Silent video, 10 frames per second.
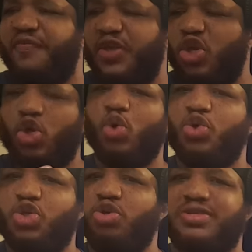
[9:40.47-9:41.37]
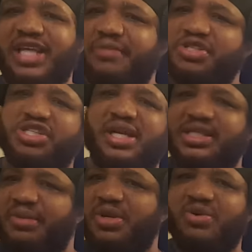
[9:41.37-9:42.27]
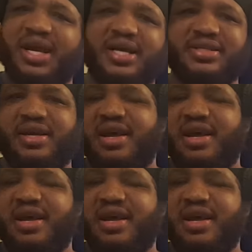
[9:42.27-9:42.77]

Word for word: and YouTube slap the shit out of some of you guys.